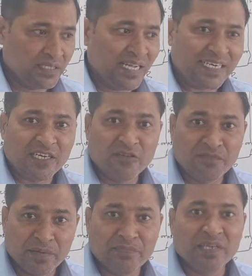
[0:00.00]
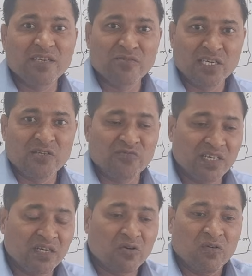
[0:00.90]
that kind of PPE you need to
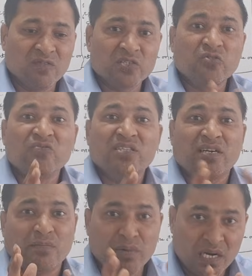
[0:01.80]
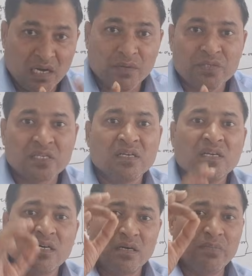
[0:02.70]
wear. Always go with the rubber gloves.
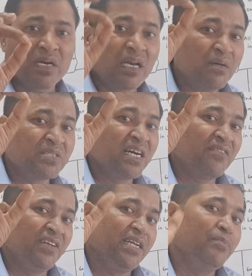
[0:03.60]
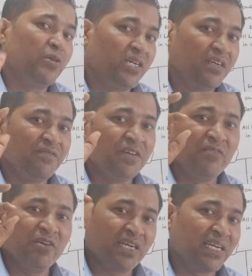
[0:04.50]
Rubber gloves are very important if you
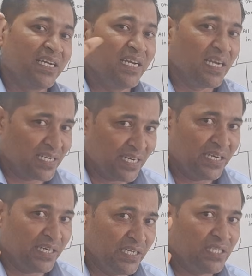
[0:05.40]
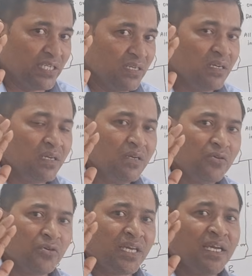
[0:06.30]
are working in electrical condition.
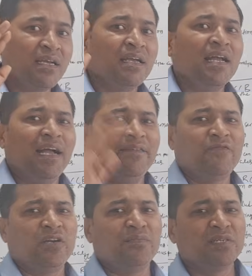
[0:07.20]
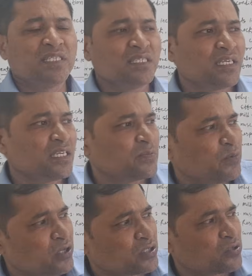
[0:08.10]
Okay, and for emergency
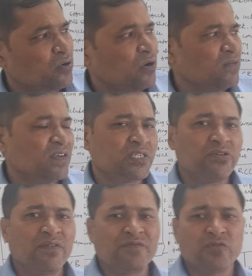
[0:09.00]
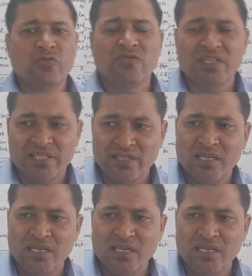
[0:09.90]
response, always you have to go with